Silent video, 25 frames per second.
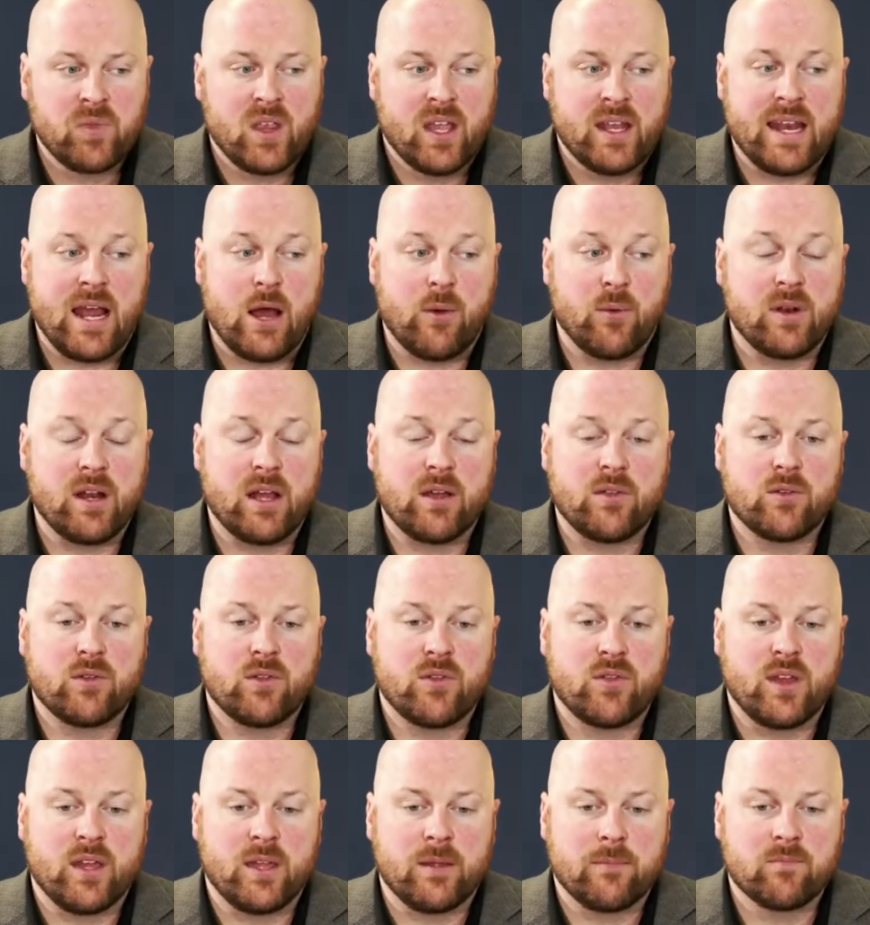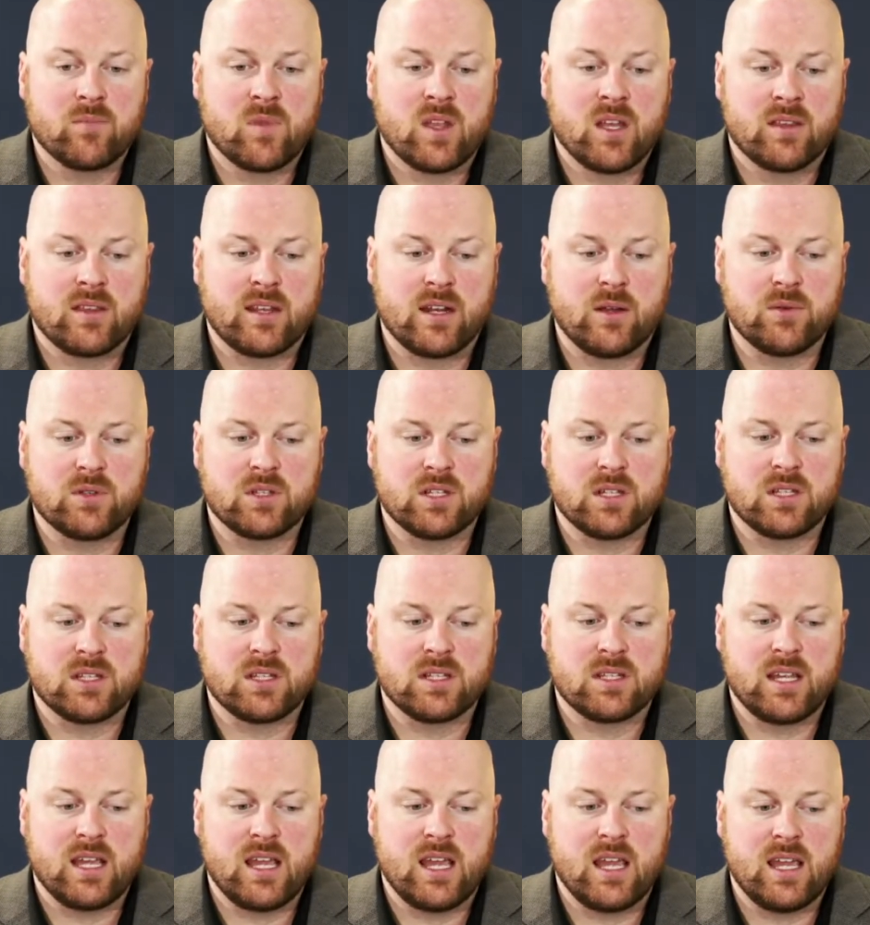Now, another thing that I was going to
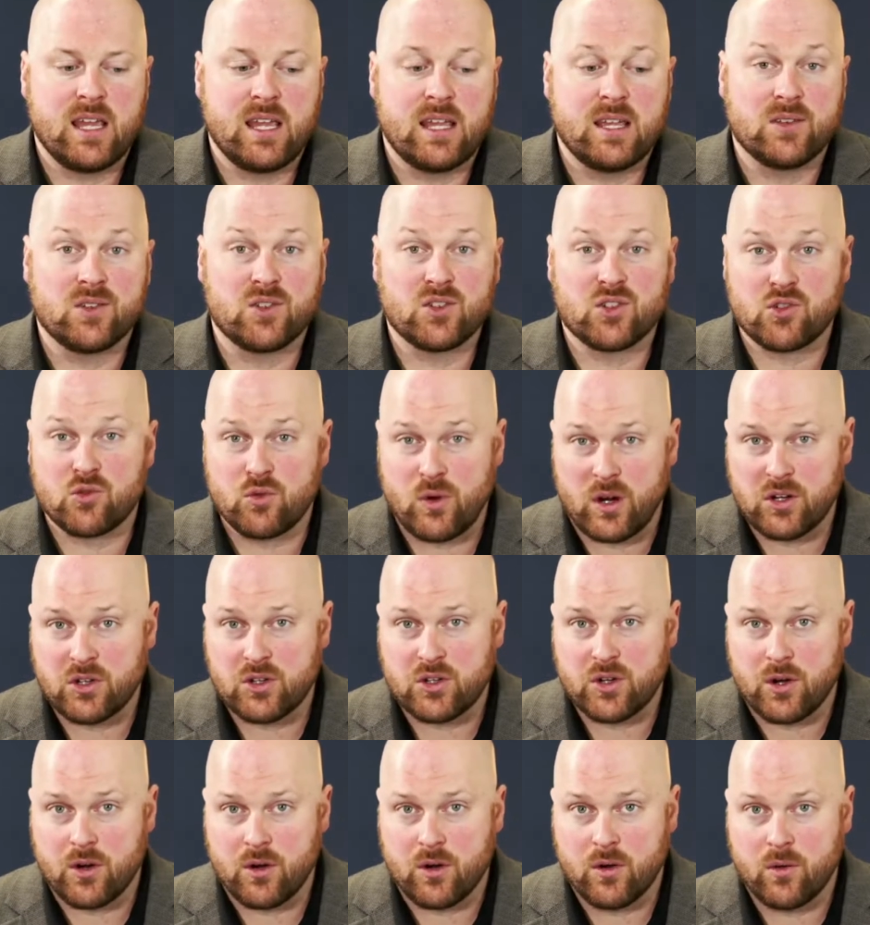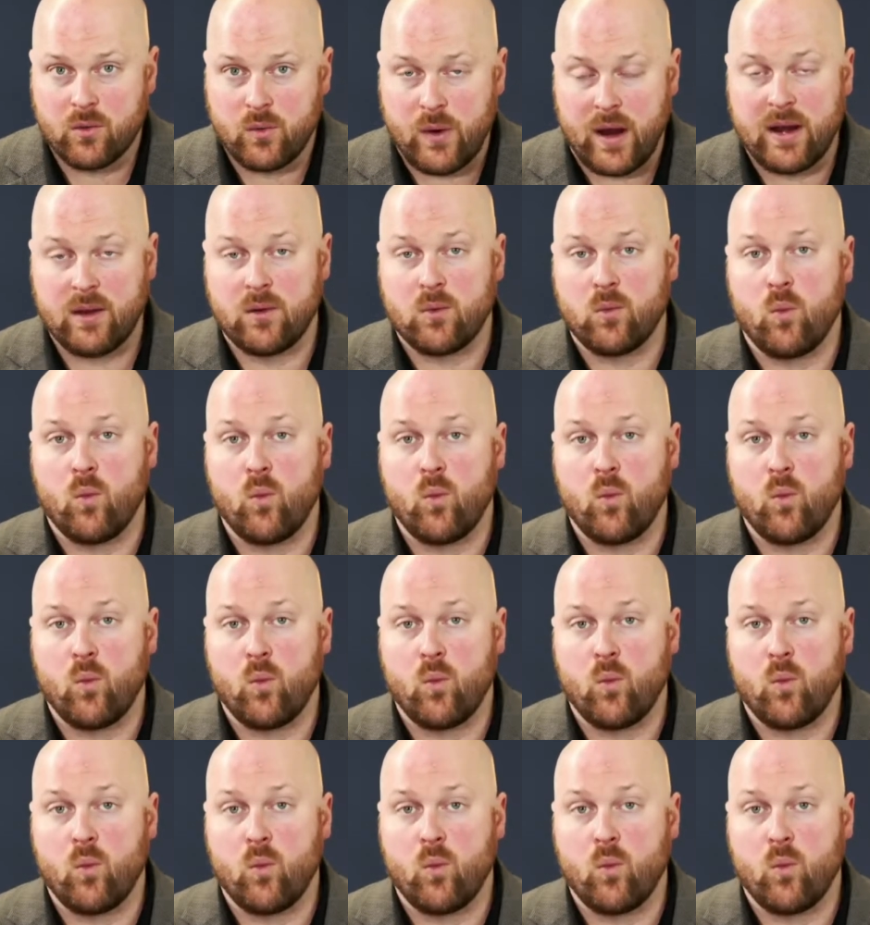say is structure, right?